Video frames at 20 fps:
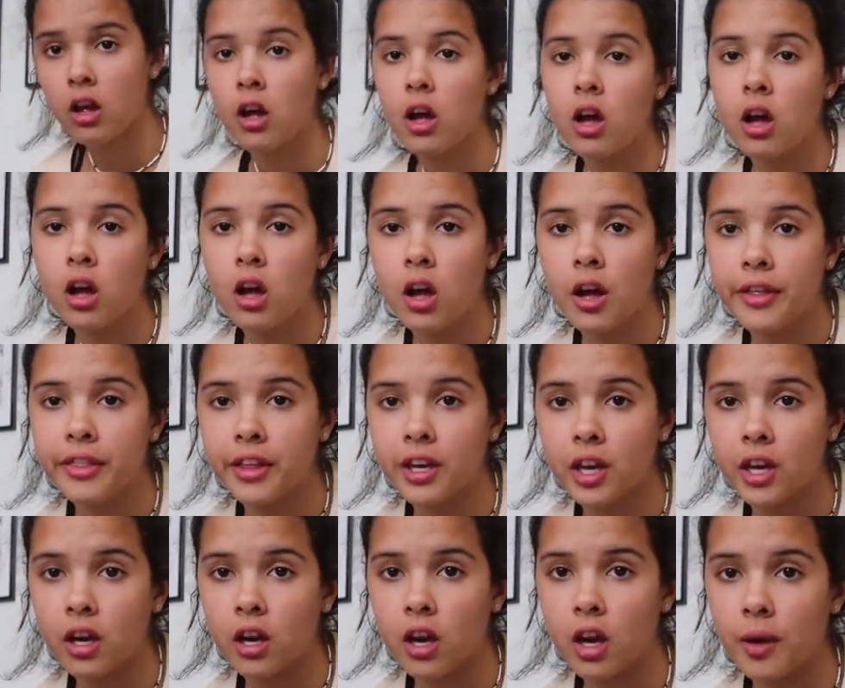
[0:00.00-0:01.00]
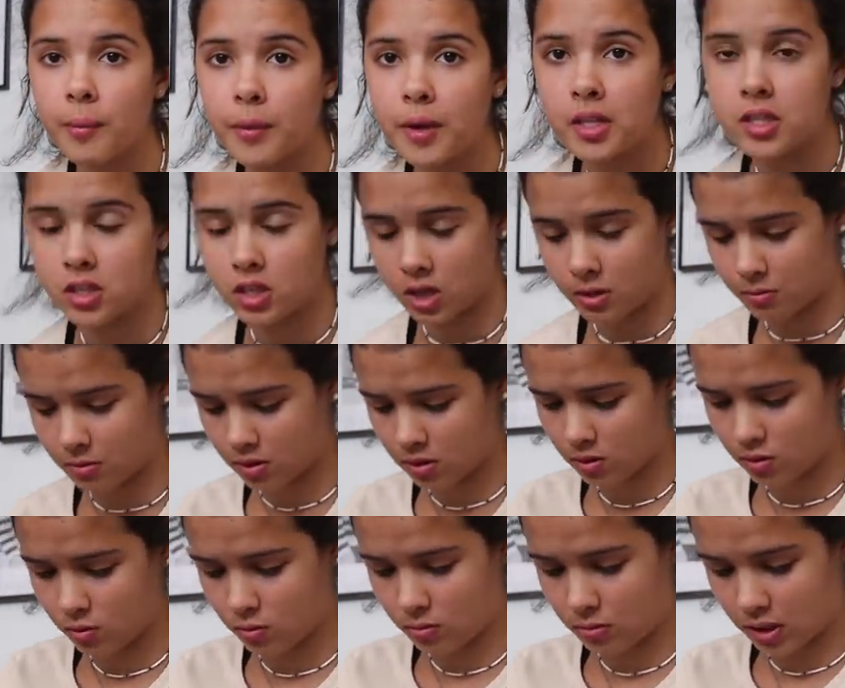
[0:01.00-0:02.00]
Oh, I think I messed up.
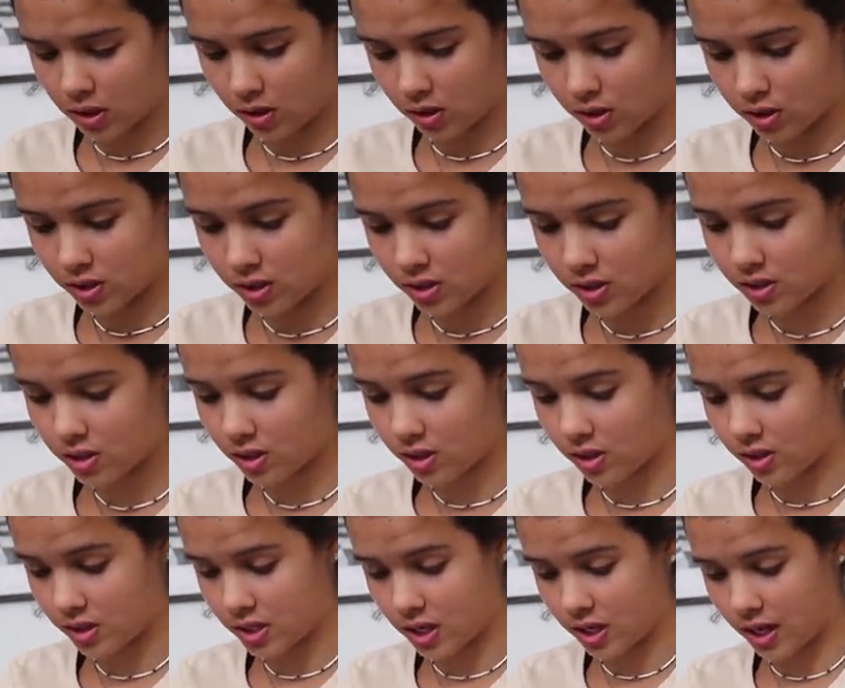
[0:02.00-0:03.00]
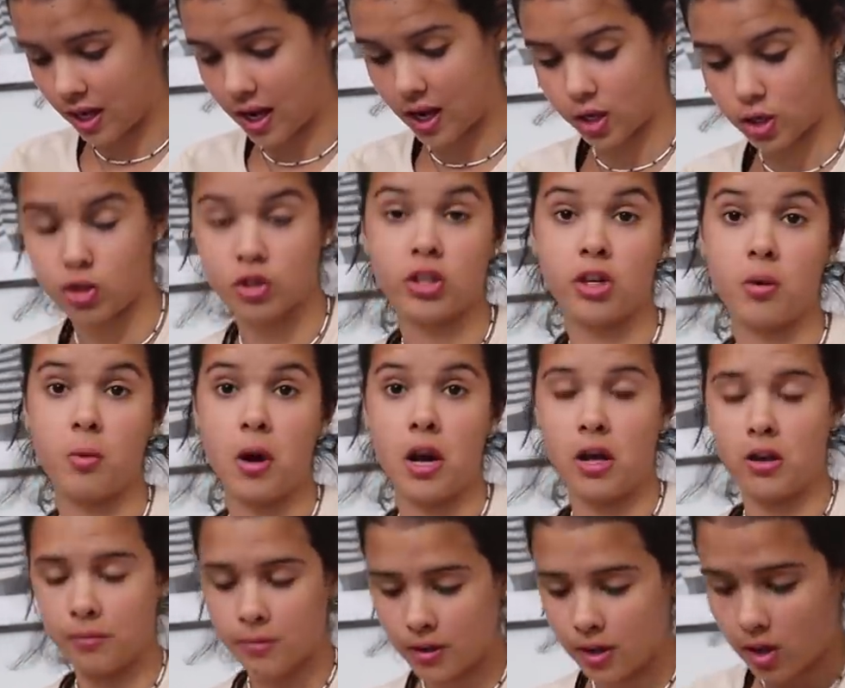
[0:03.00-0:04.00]
Oh my gosh, this is gonna take actually a
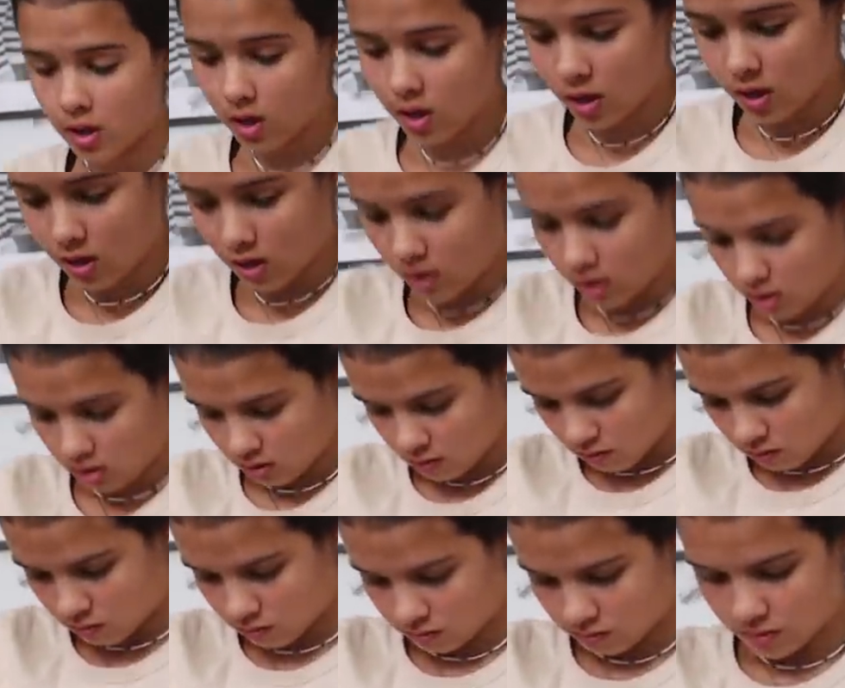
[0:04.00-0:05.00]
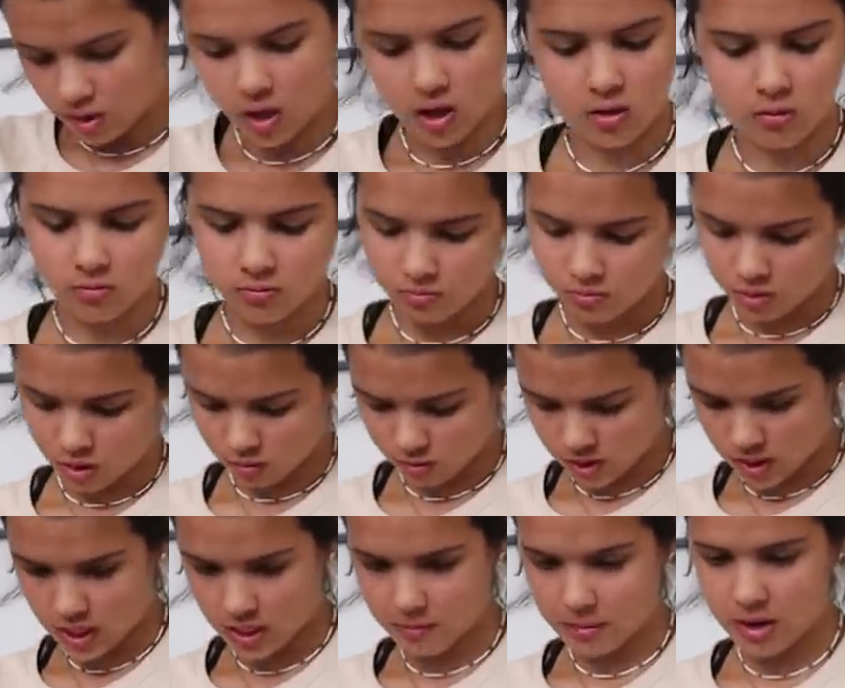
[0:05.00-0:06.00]
while. No, don't
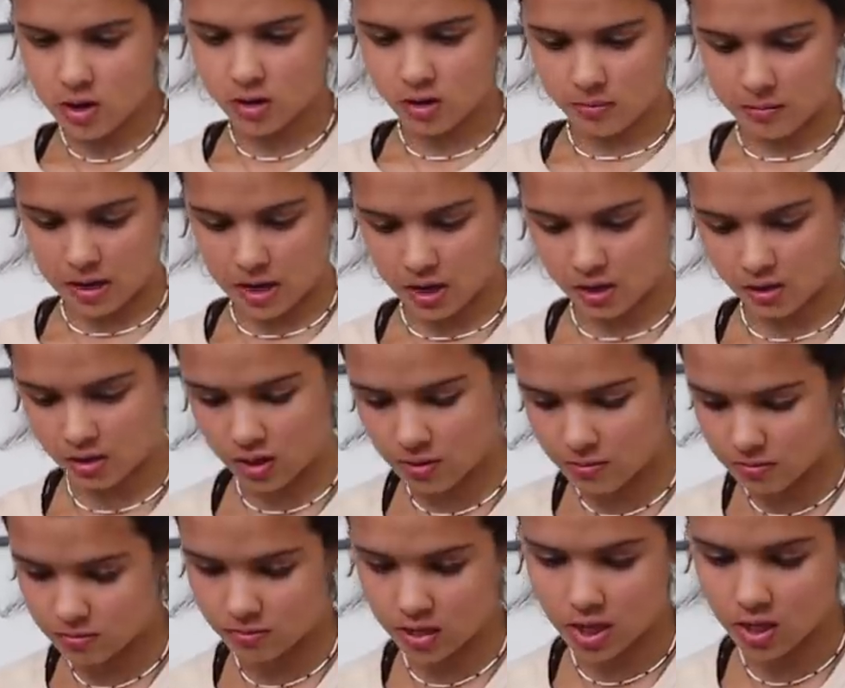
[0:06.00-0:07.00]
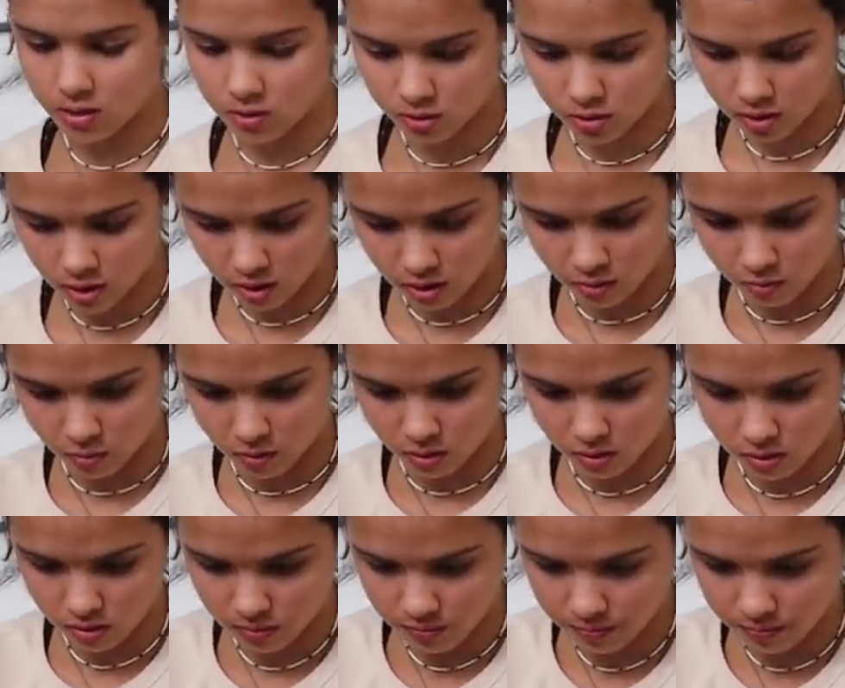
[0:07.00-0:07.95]
take them out of the bag. That's not gonna work.